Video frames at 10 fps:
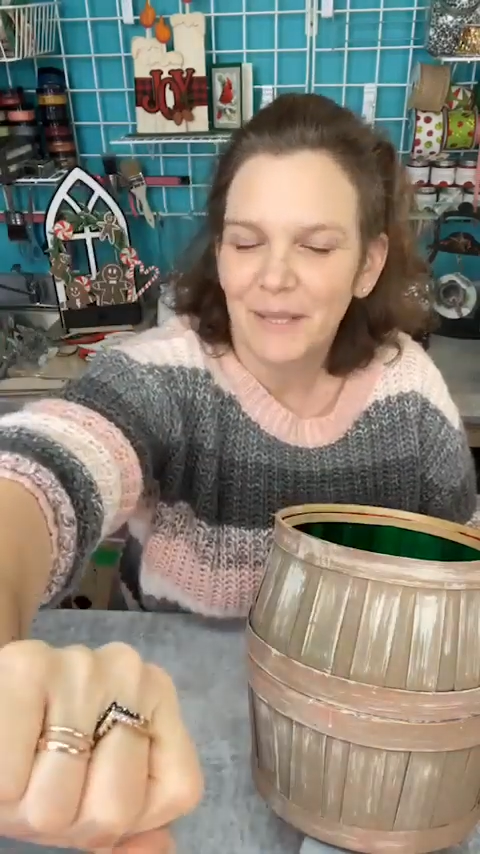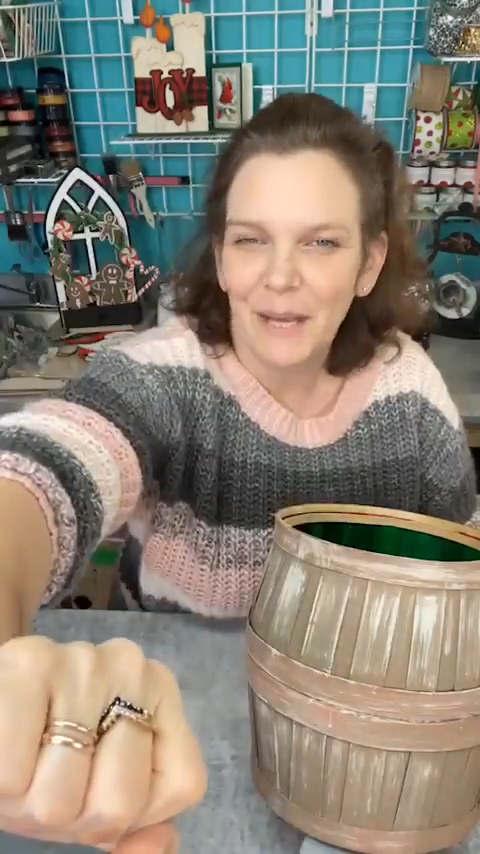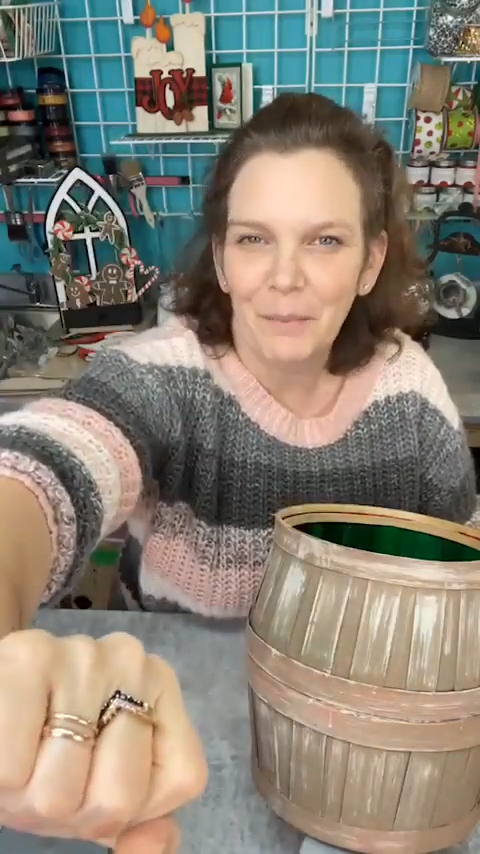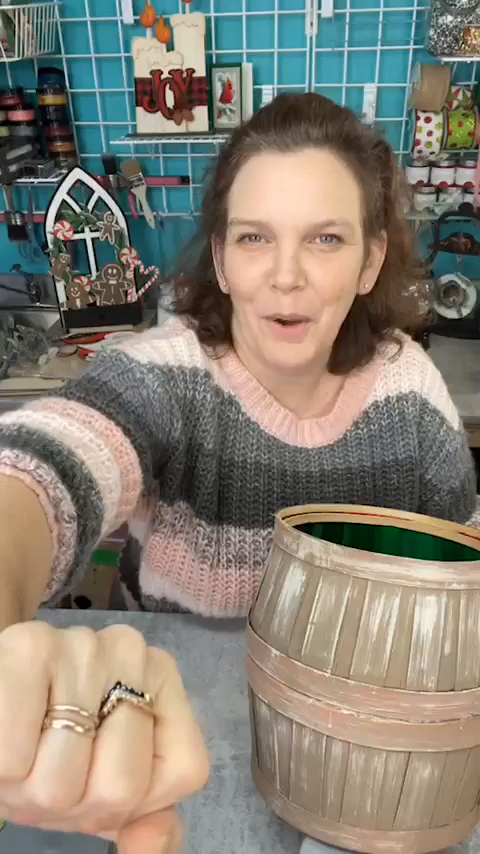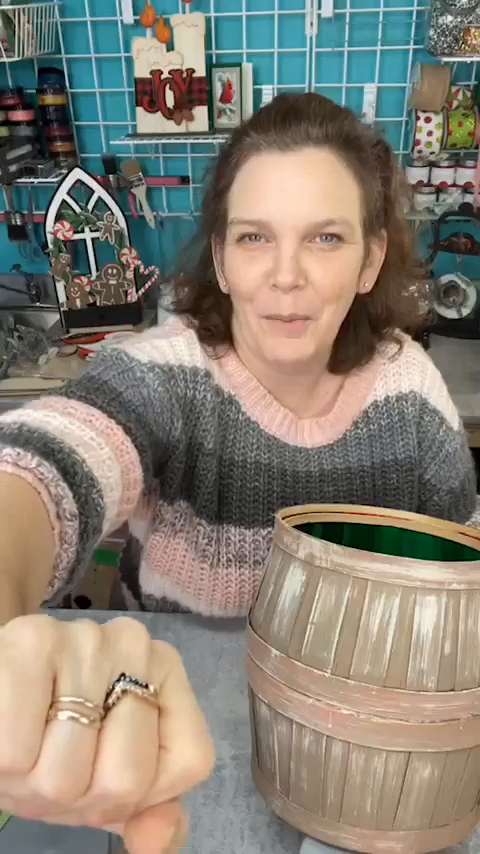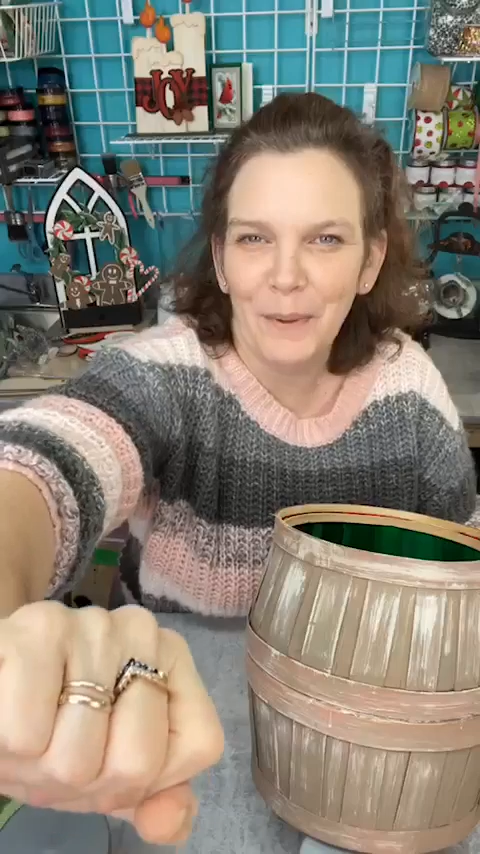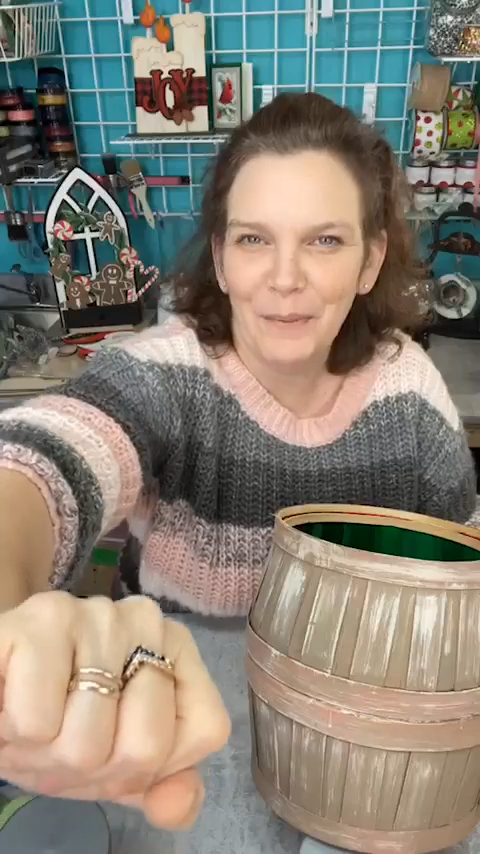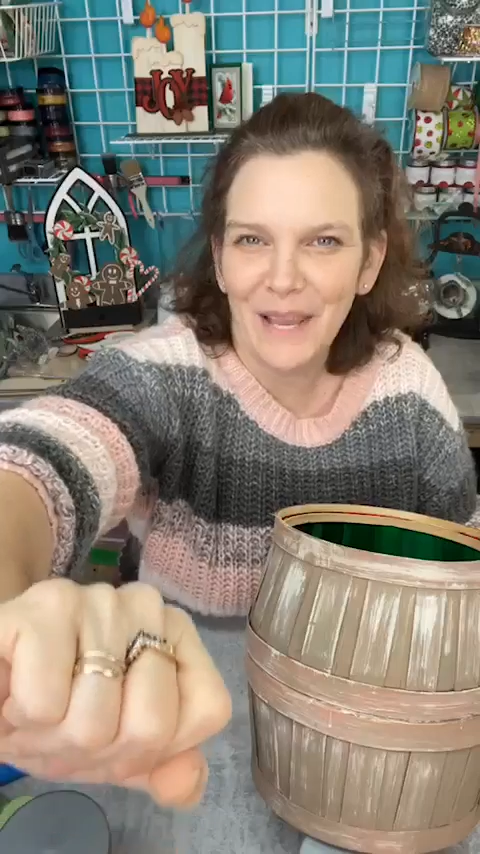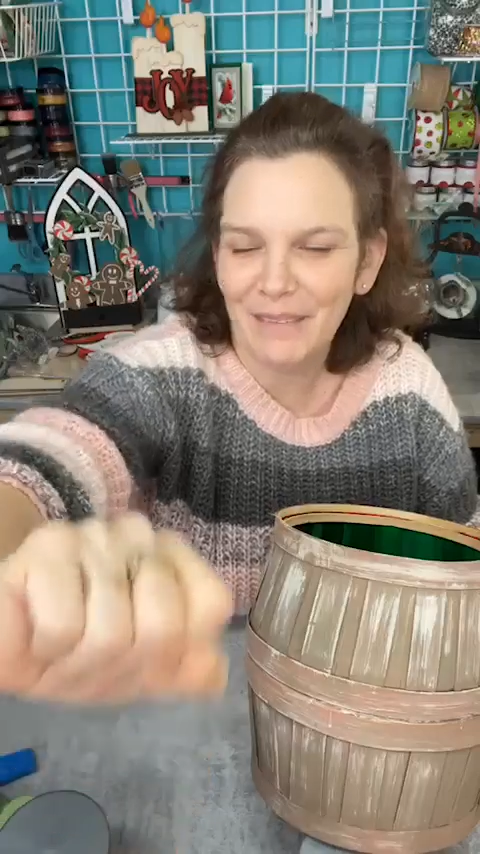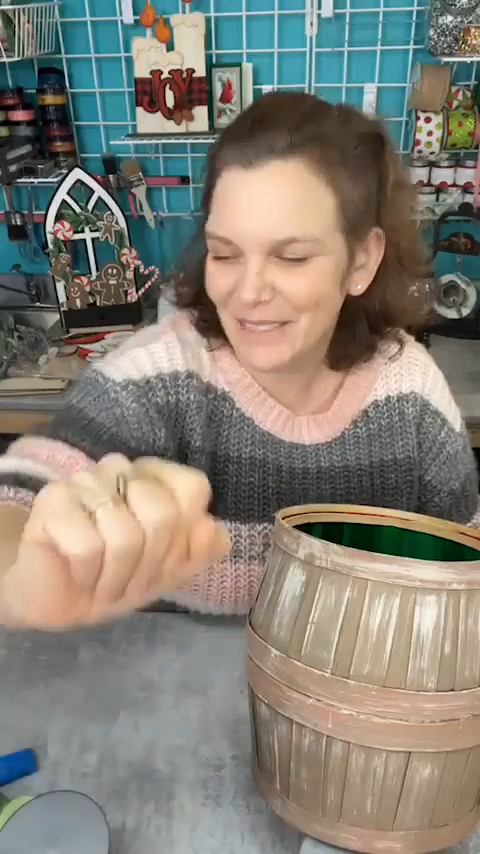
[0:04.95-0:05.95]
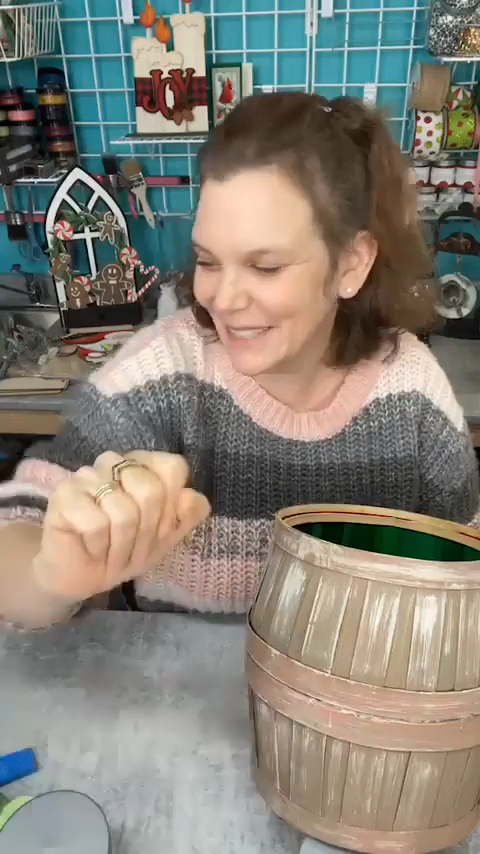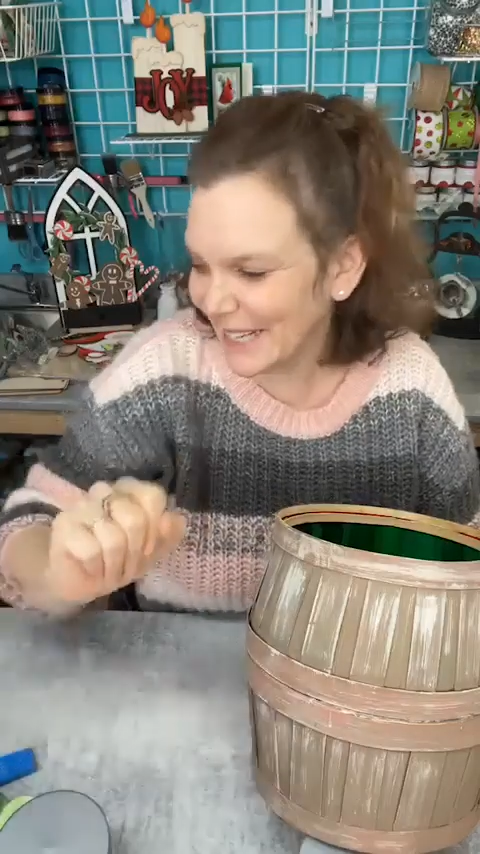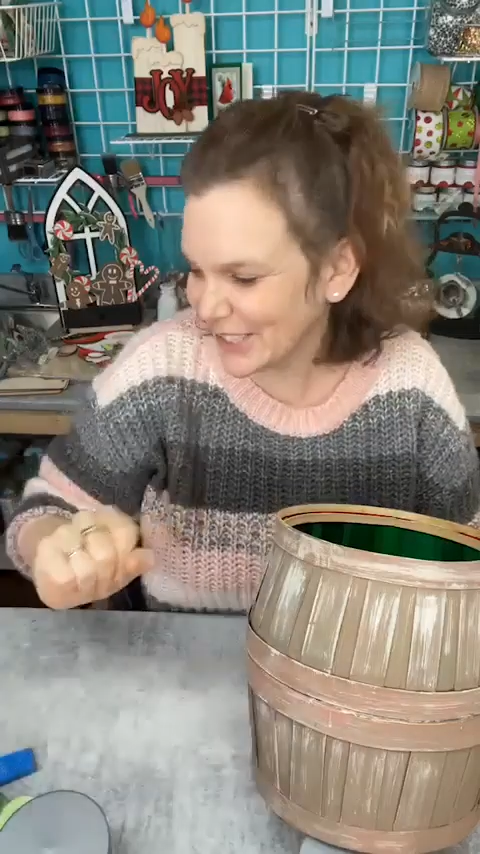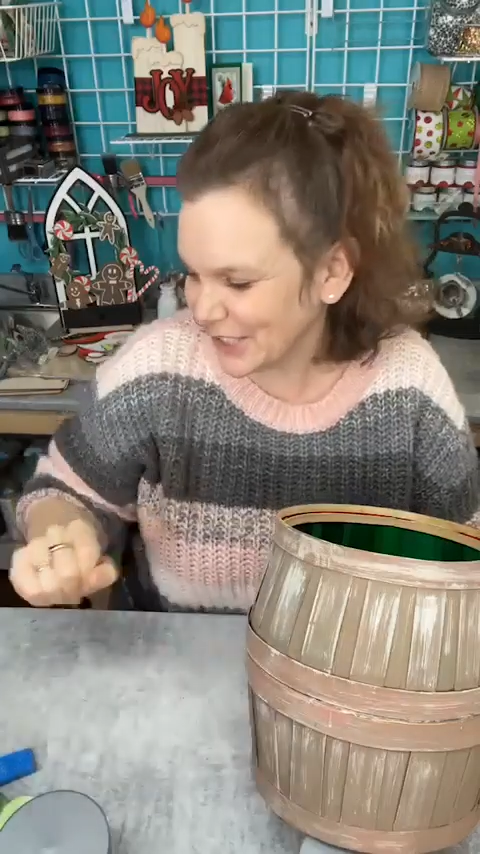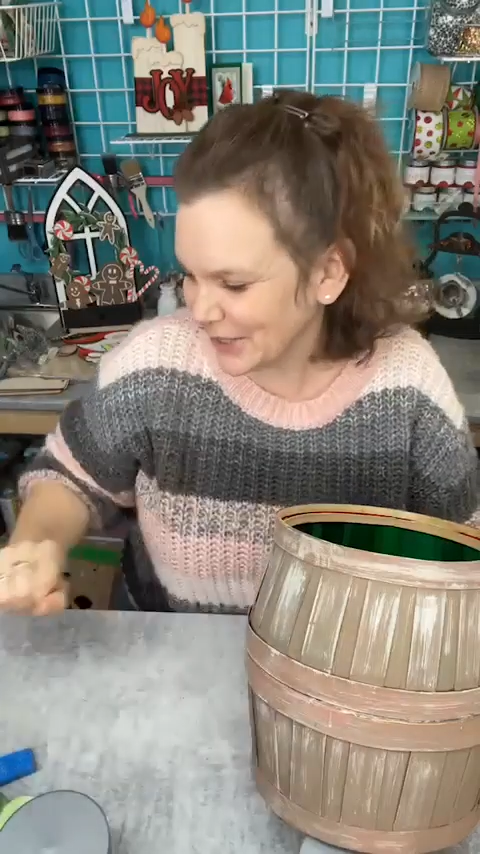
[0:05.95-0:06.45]
I'm hoping we have a
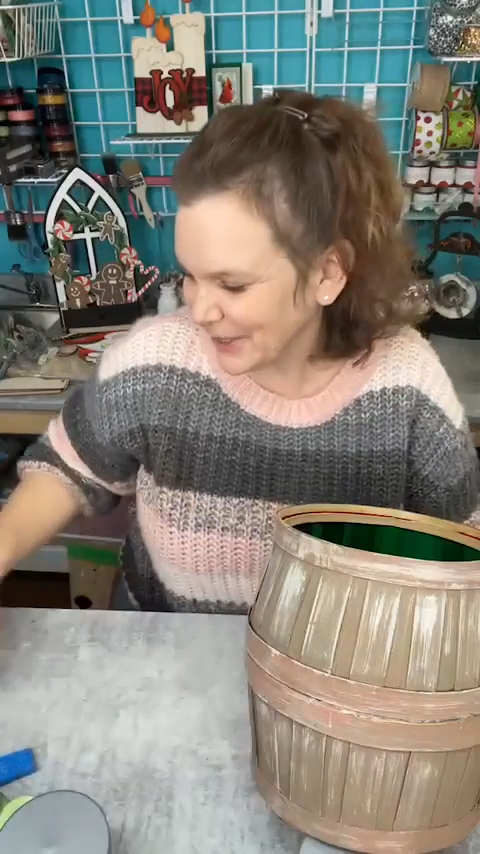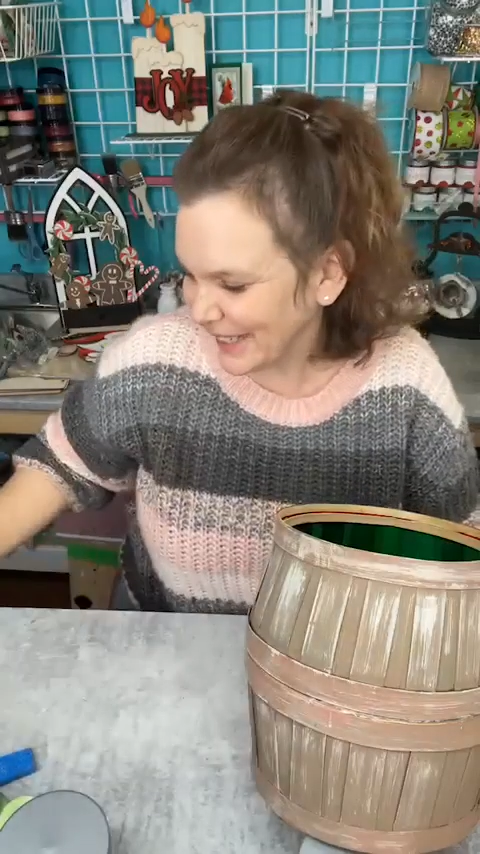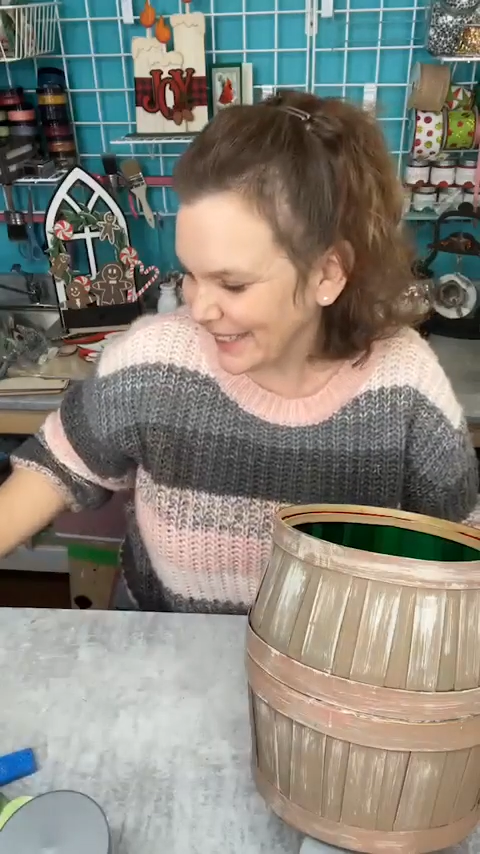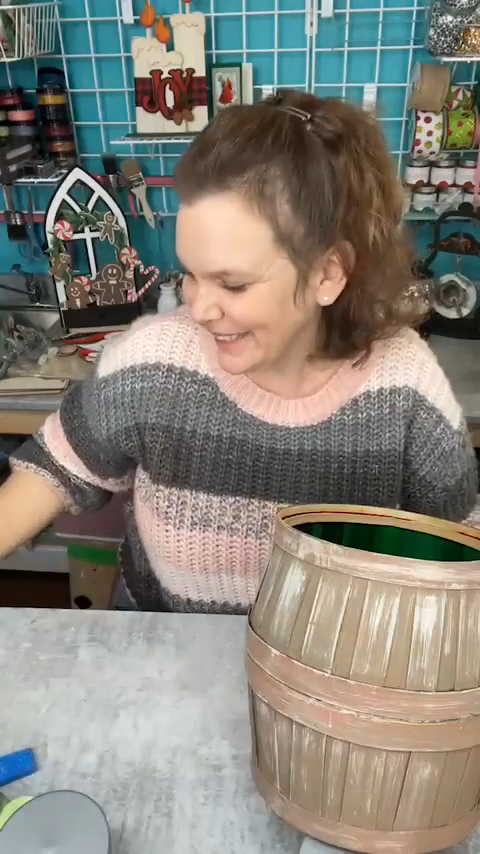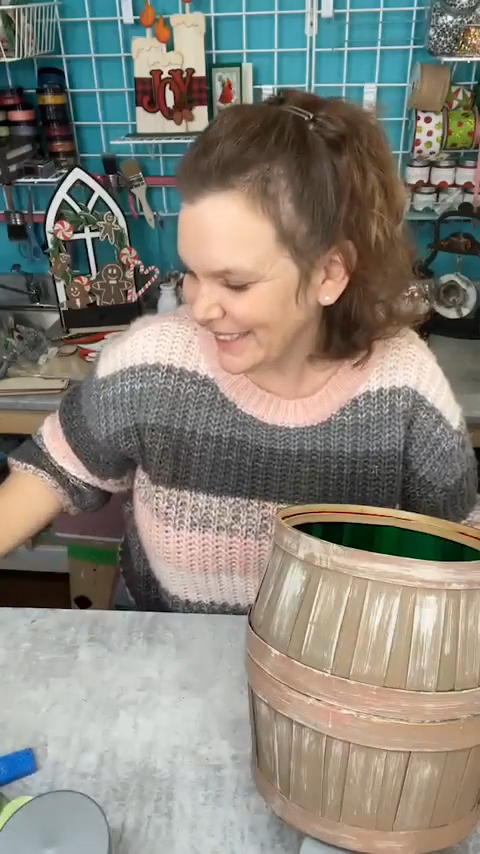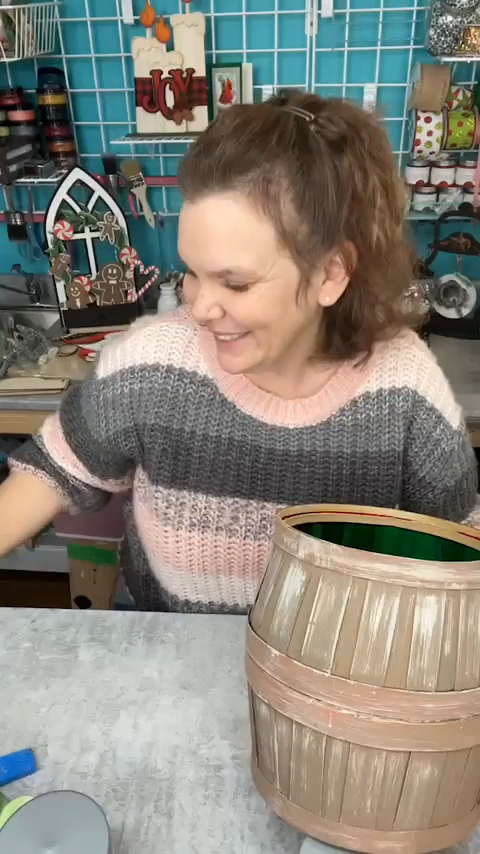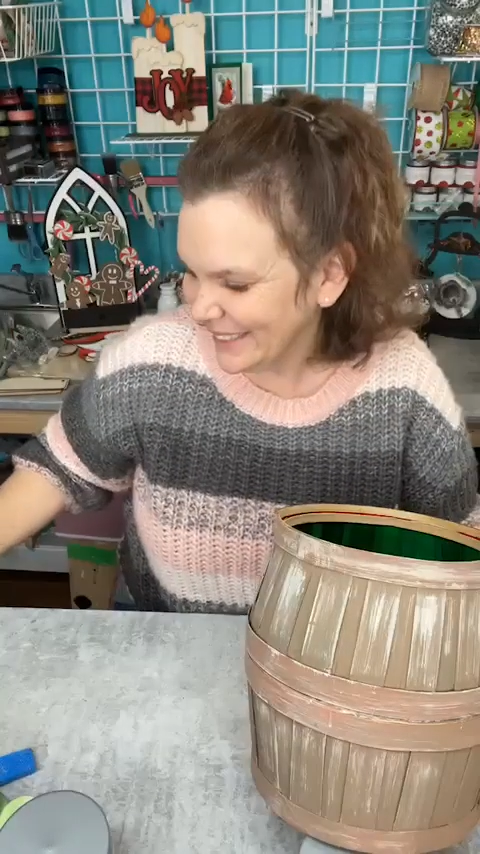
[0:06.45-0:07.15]
connection, okay?